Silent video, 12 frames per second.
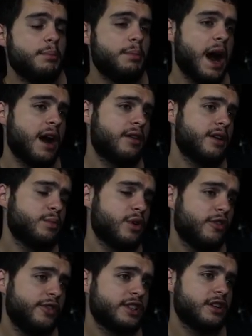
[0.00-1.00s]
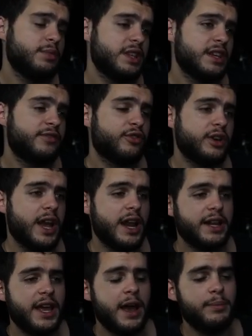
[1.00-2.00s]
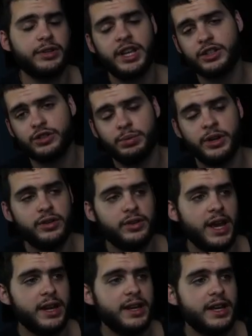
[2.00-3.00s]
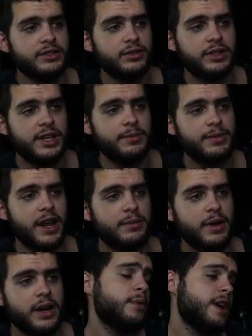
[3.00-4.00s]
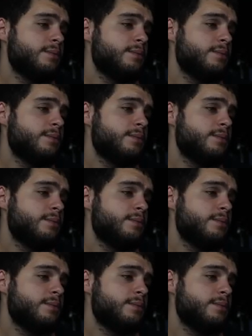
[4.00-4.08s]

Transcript: Byron Murphy's going to be the free end cap potential player you can get, so keep that in mind.